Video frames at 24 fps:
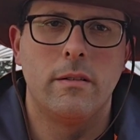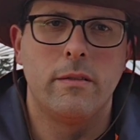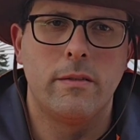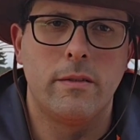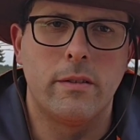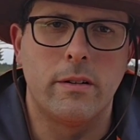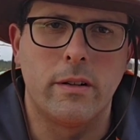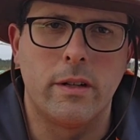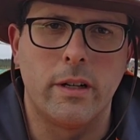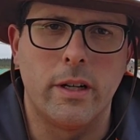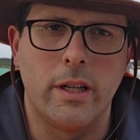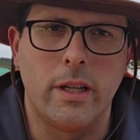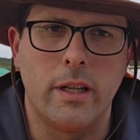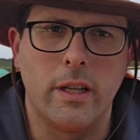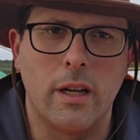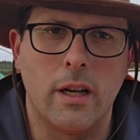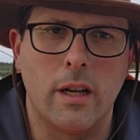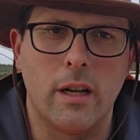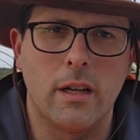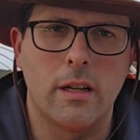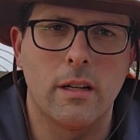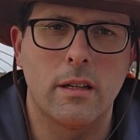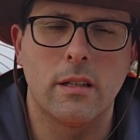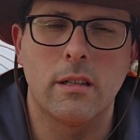Very
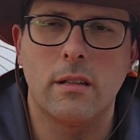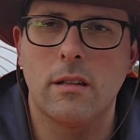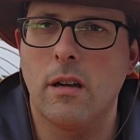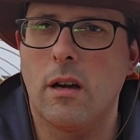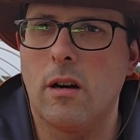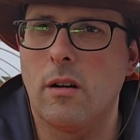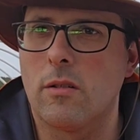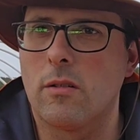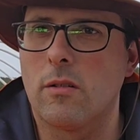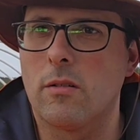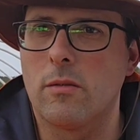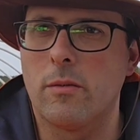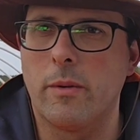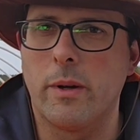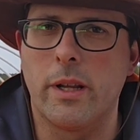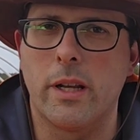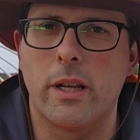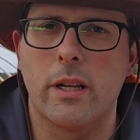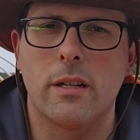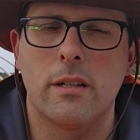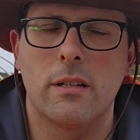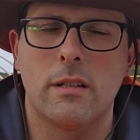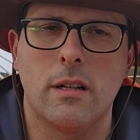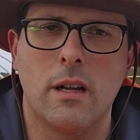cold and
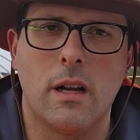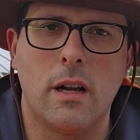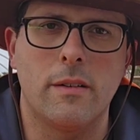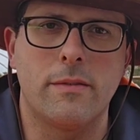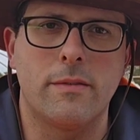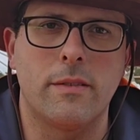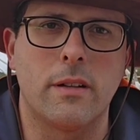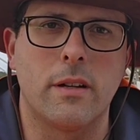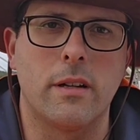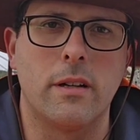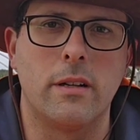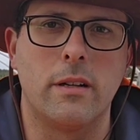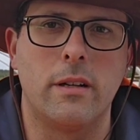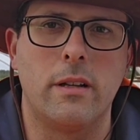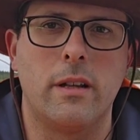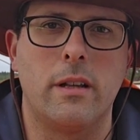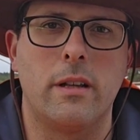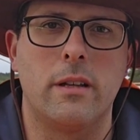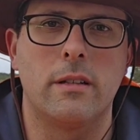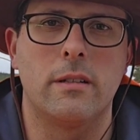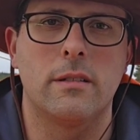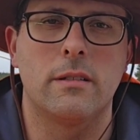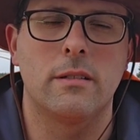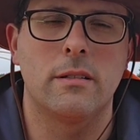wet afternoon
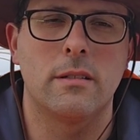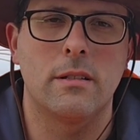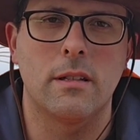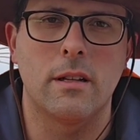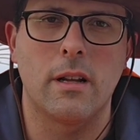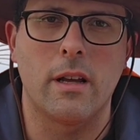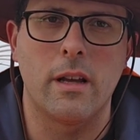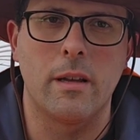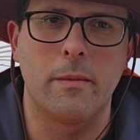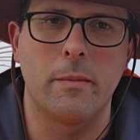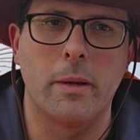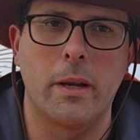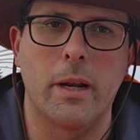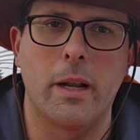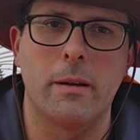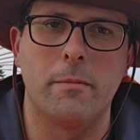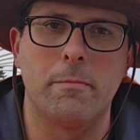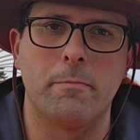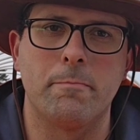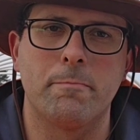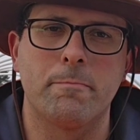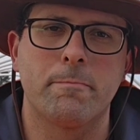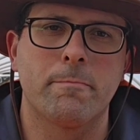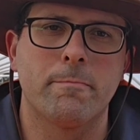here today, but
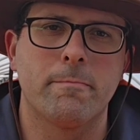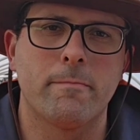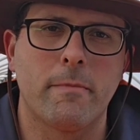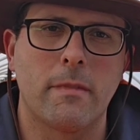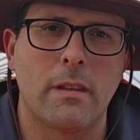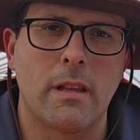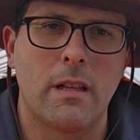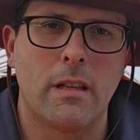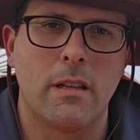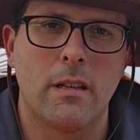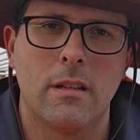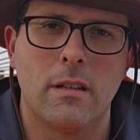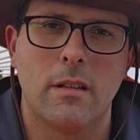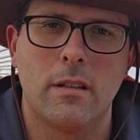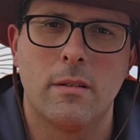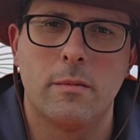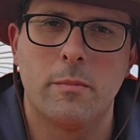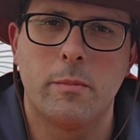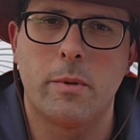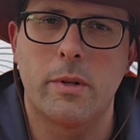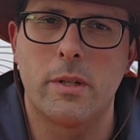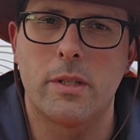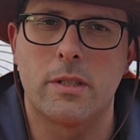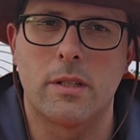
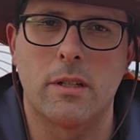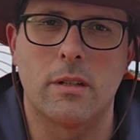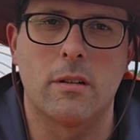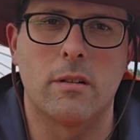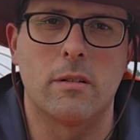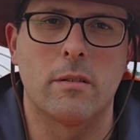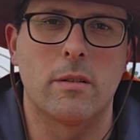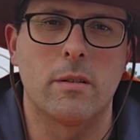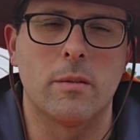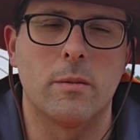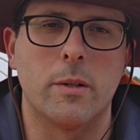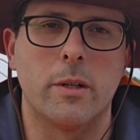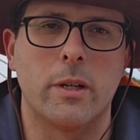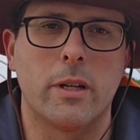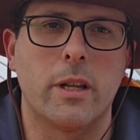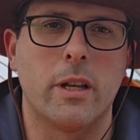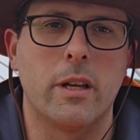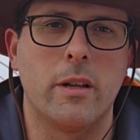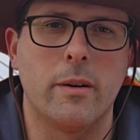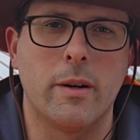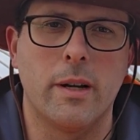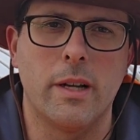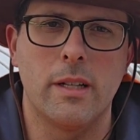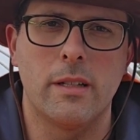pressing on to work
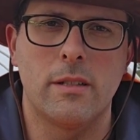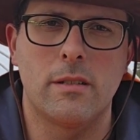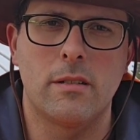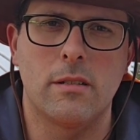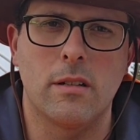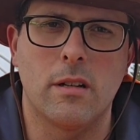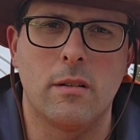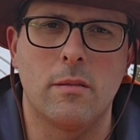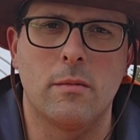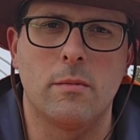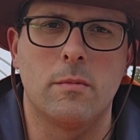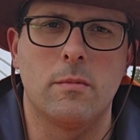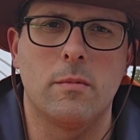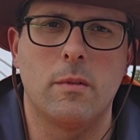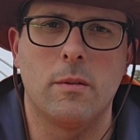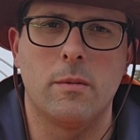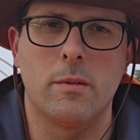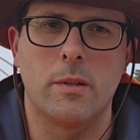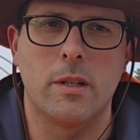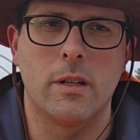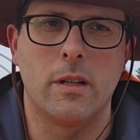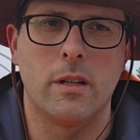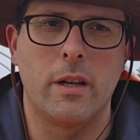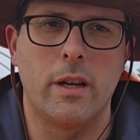anyway. So what
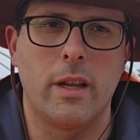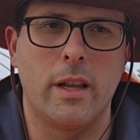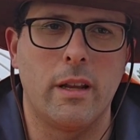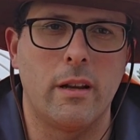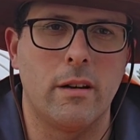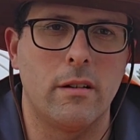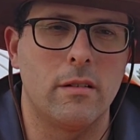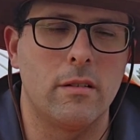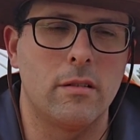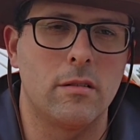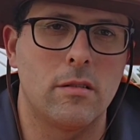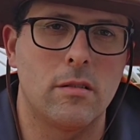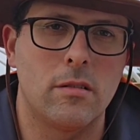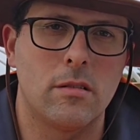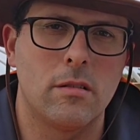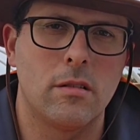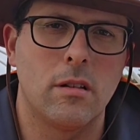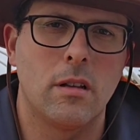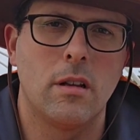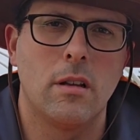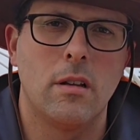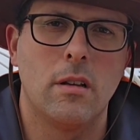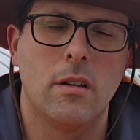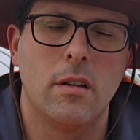we're doing here is
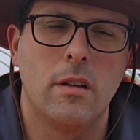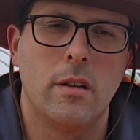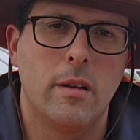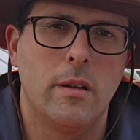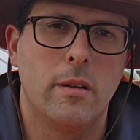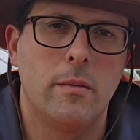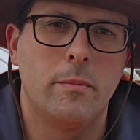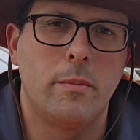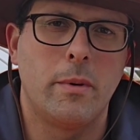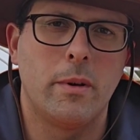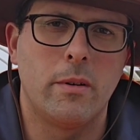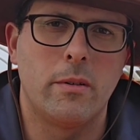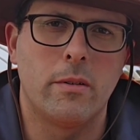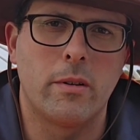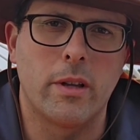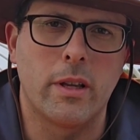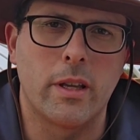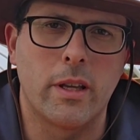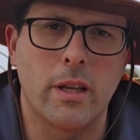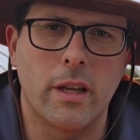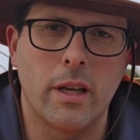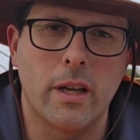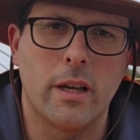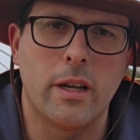
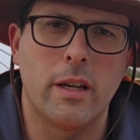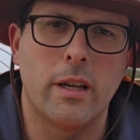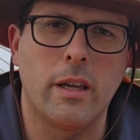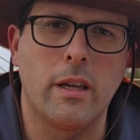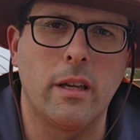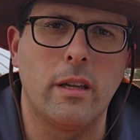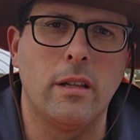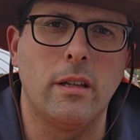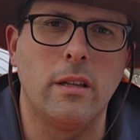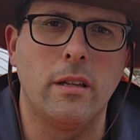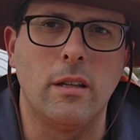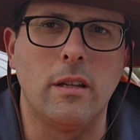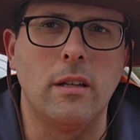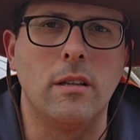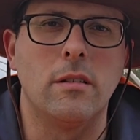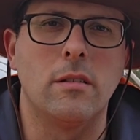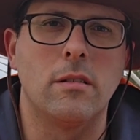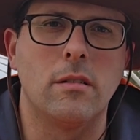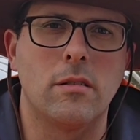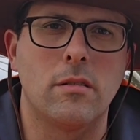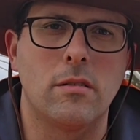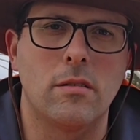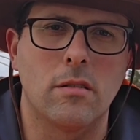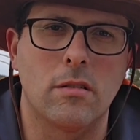building a
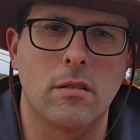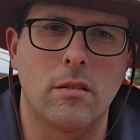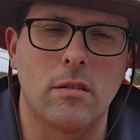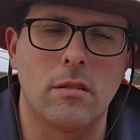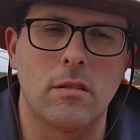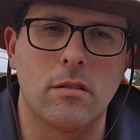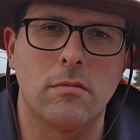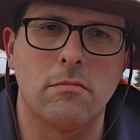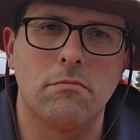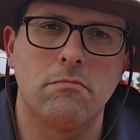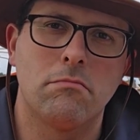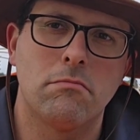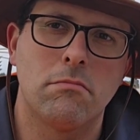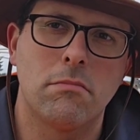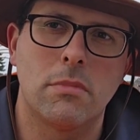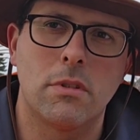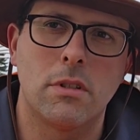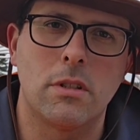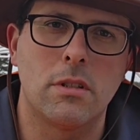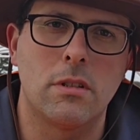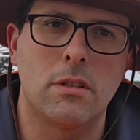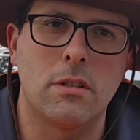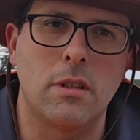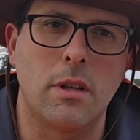sort of
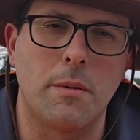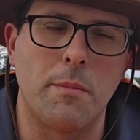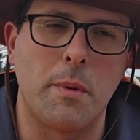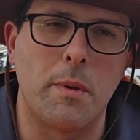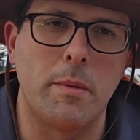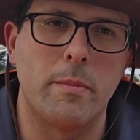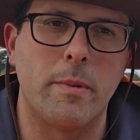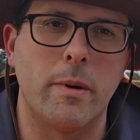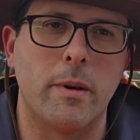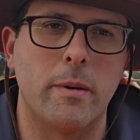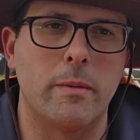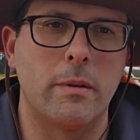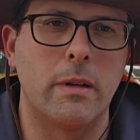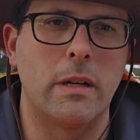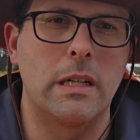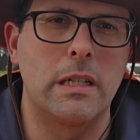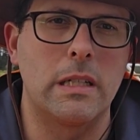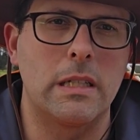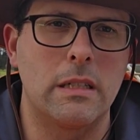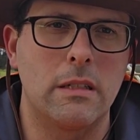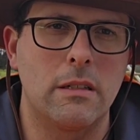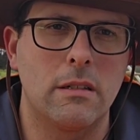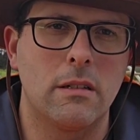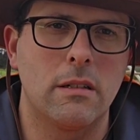semi-permanent
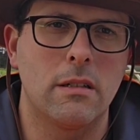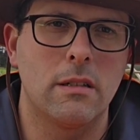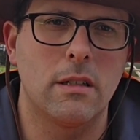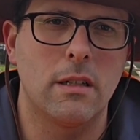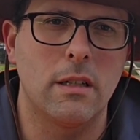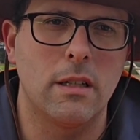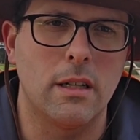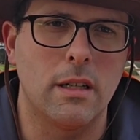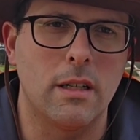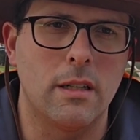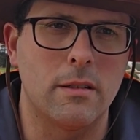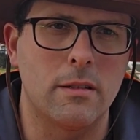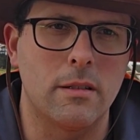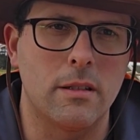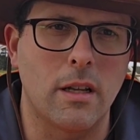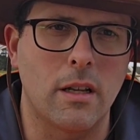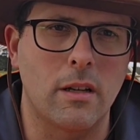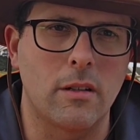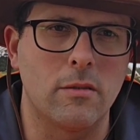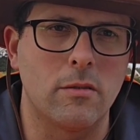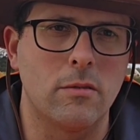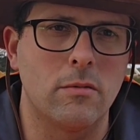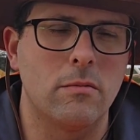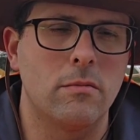
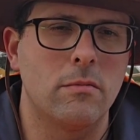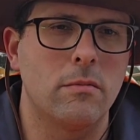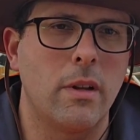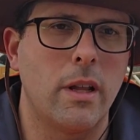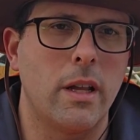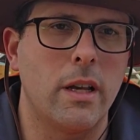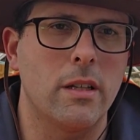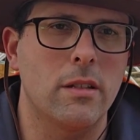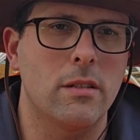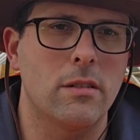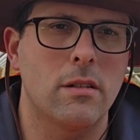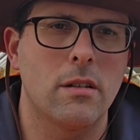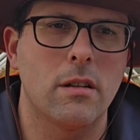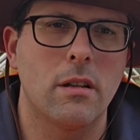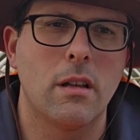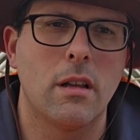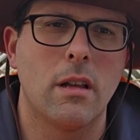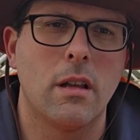tunnel house.